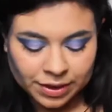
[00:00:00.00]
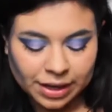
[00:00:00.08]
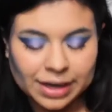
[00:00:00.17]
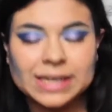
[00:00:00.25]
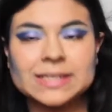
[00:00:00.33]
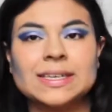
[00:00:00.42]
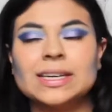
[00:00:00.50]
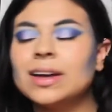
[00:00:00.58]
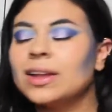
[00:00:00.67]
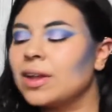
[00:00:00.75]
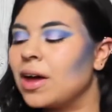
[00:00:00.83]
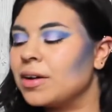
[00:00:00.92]
And I've seen
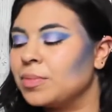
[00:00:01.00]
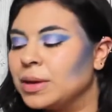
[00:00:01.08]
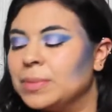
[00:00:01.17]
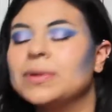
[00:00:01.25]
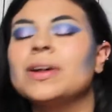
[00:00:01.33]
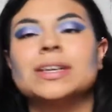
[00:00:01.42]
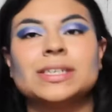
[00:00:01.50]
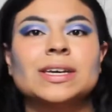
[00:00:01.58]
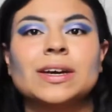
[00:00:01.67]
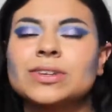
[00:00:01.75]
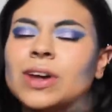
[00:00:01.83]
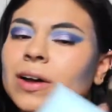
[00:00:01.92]
a lot of people on
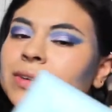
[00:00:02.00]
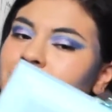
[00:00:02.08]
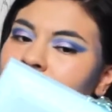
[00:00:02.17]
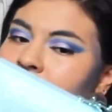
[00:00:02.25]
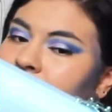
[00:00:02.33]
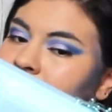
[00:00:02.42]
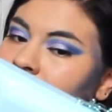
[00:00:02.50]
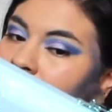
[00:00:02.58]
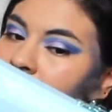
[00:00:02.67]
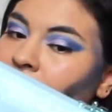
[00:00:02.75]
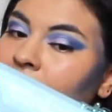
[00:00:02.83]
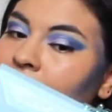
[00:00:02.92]
TikTok do this,
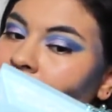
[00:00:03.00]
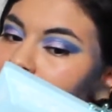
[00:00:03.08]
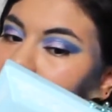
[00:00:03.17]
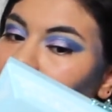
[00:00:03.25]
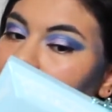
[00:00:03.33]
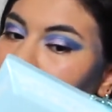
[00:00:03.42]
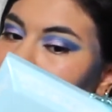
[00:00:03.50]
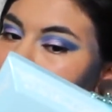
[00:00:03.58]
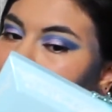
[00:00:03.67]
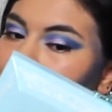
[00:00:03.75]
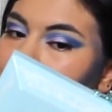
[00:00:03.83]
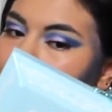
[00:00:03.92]
and I
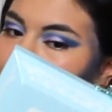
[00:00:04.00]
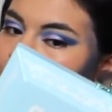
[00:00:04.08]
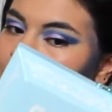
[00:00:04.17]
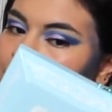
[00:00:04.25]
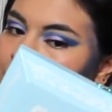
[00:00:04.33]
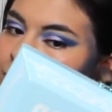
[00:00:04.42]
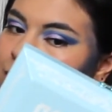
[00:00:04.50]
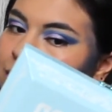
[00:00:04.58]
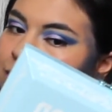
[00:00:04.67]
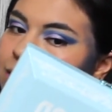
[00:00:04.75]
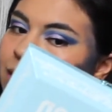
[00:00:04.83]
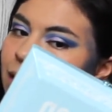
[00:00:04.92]
just thought it was pretty, so
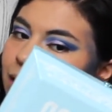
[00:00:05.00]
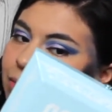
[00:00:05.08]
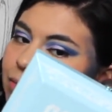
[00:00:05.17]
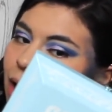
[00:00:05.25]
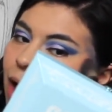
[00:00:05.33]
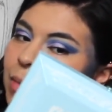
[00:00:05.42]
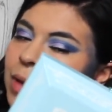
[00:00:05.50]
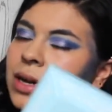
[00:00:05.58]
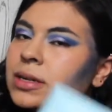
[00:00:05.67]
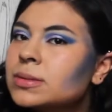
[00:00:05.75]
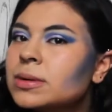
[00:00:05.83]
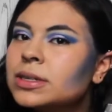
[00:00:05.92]
I was like, I might
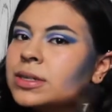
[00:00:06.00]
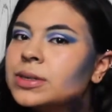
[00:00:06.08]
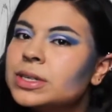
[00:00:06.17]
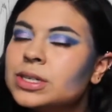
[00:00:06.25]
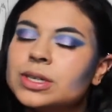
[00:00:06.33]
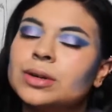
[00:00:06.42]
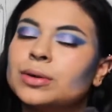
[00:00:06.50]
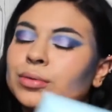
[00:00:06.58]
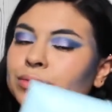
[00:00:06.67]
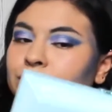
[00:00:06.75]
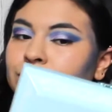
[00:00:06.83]
as well do it too.